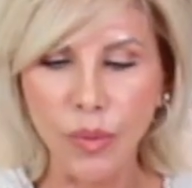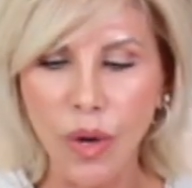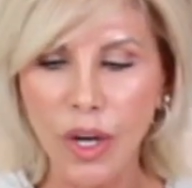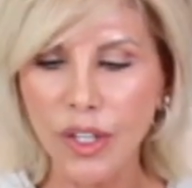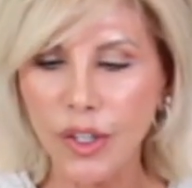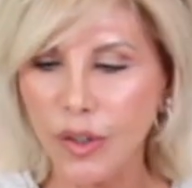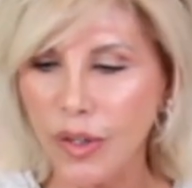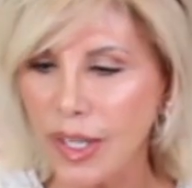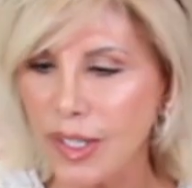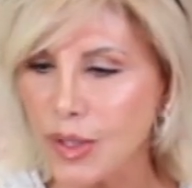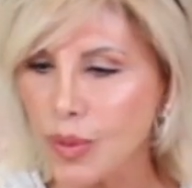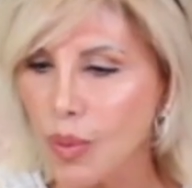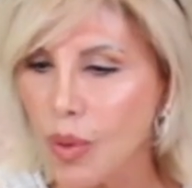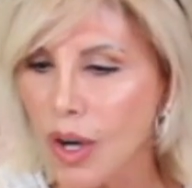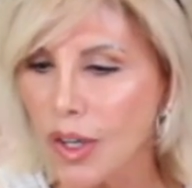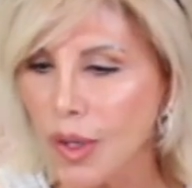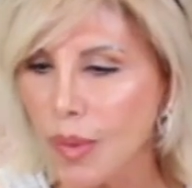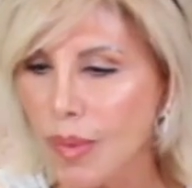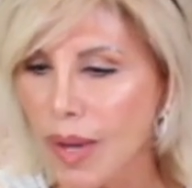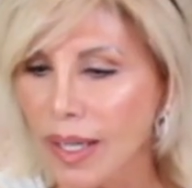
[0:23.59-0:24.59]
watercress,
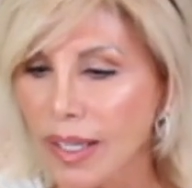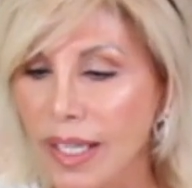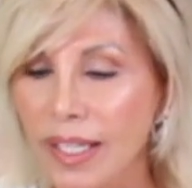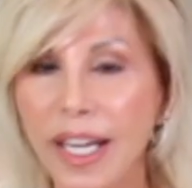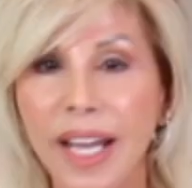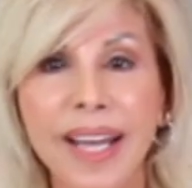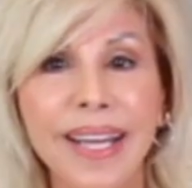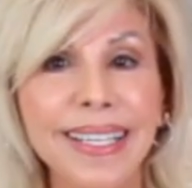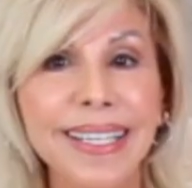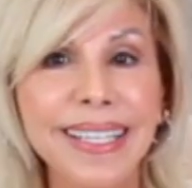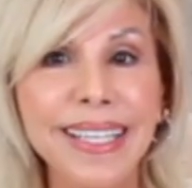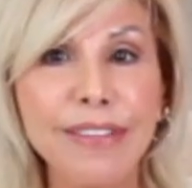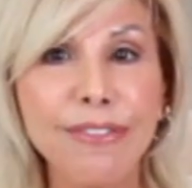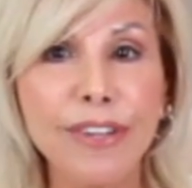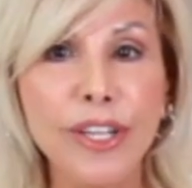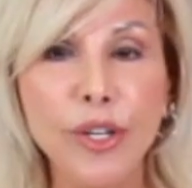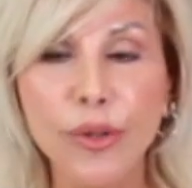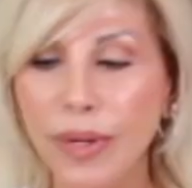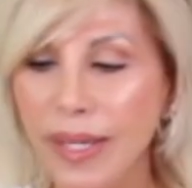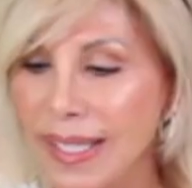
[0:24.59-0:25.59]
watermelon,
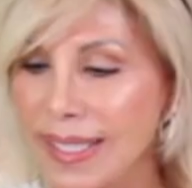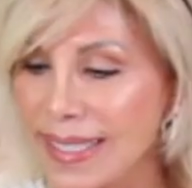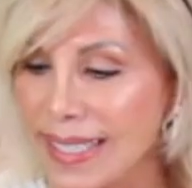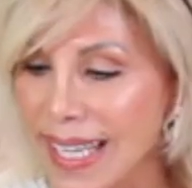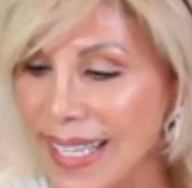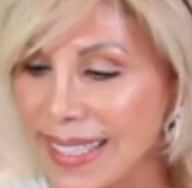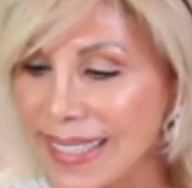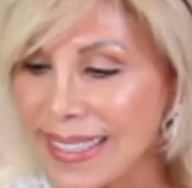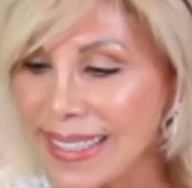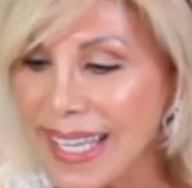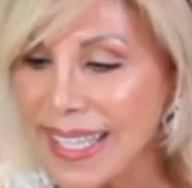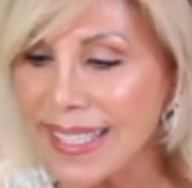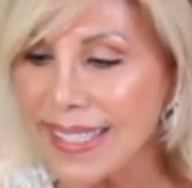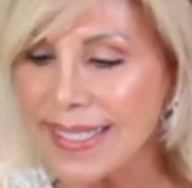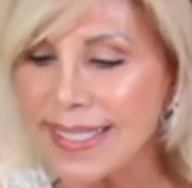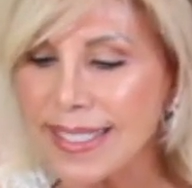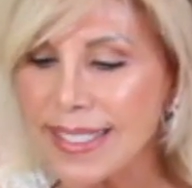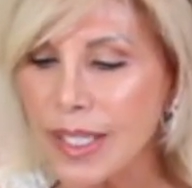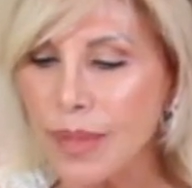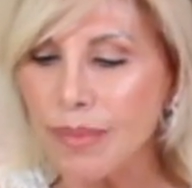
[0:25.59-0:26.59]
leafy greens like
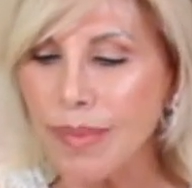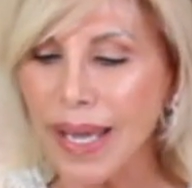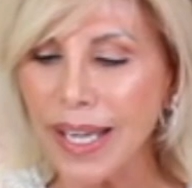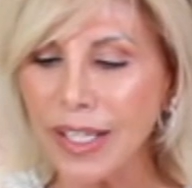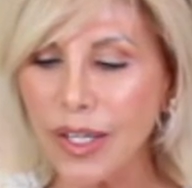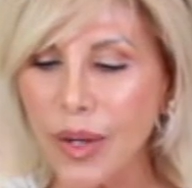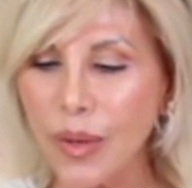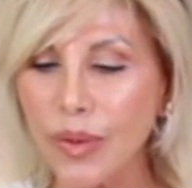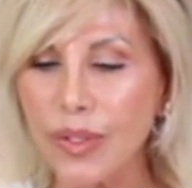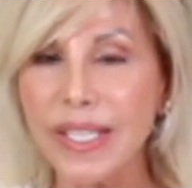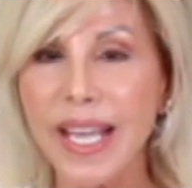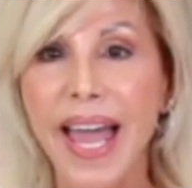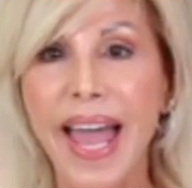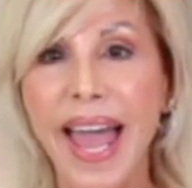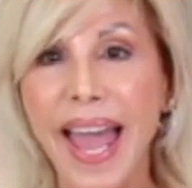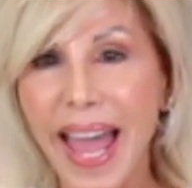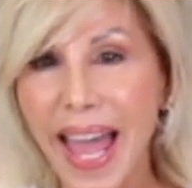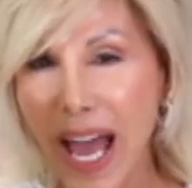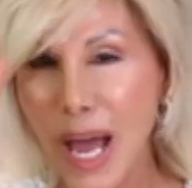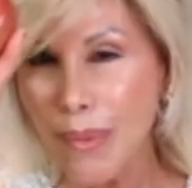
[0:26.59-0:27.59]
lettuce, tomatoes,
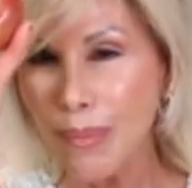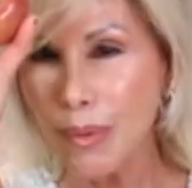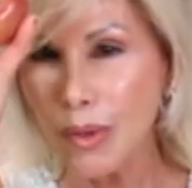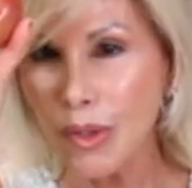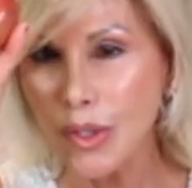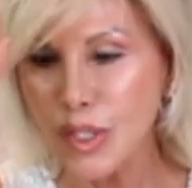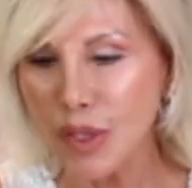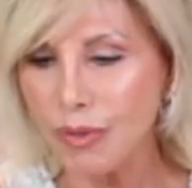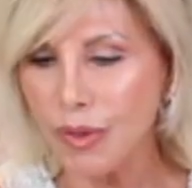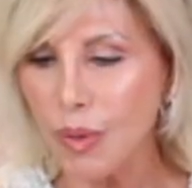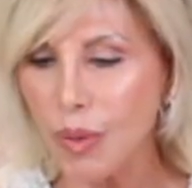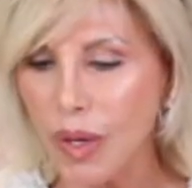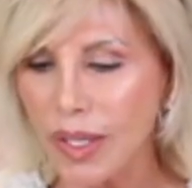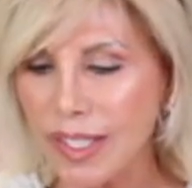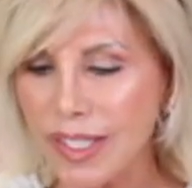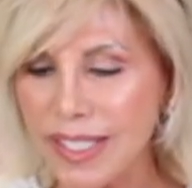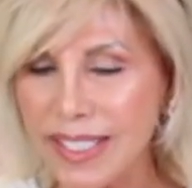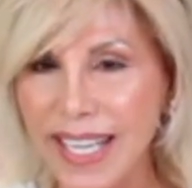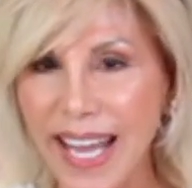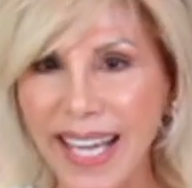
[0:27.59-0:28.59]
apples if you want
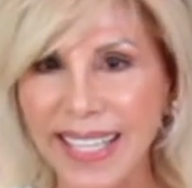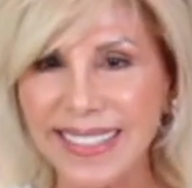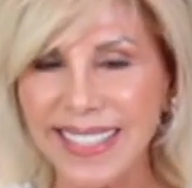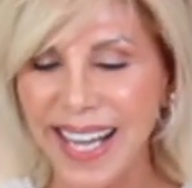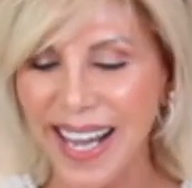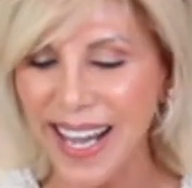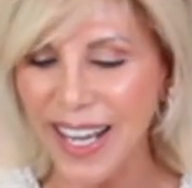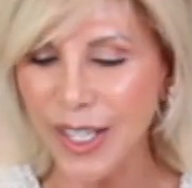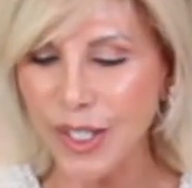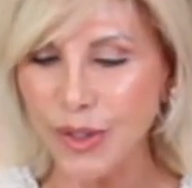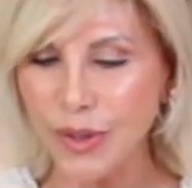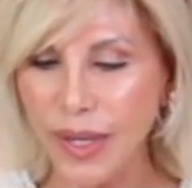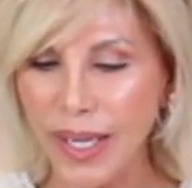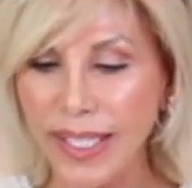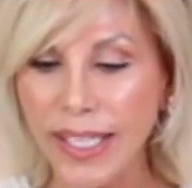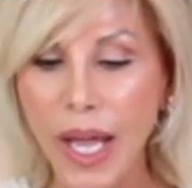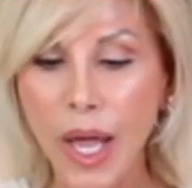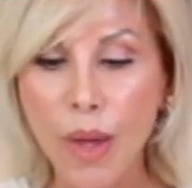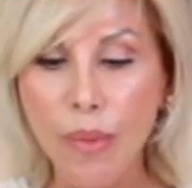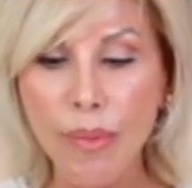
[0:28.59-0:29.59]
a snack to
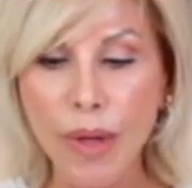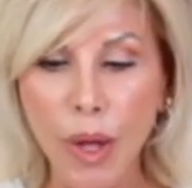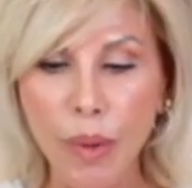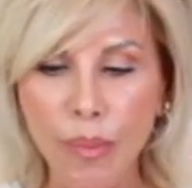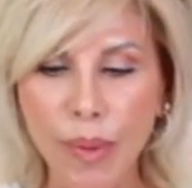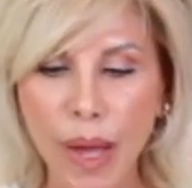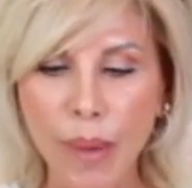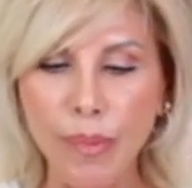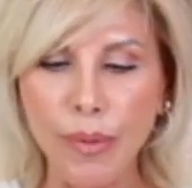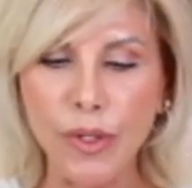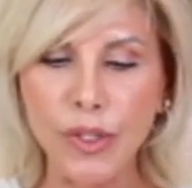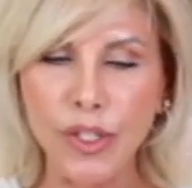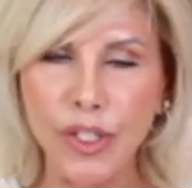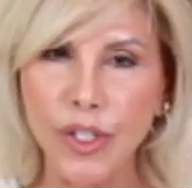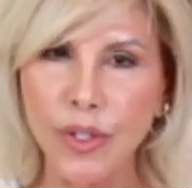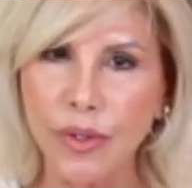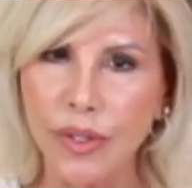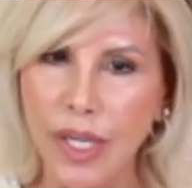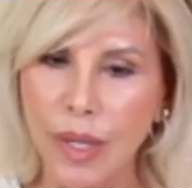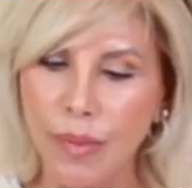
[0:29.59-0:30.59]
hydrate, bell peppers,
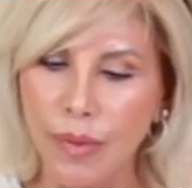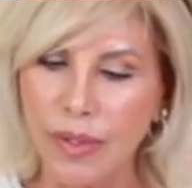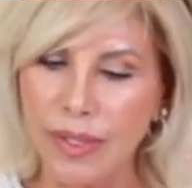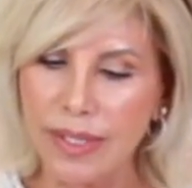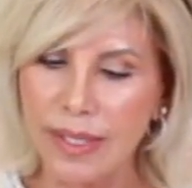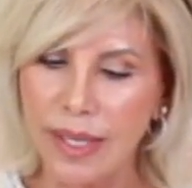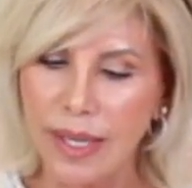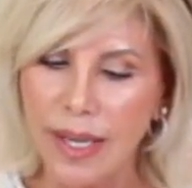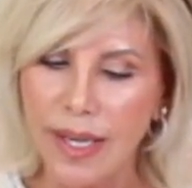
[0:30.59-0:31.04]
cucumbers,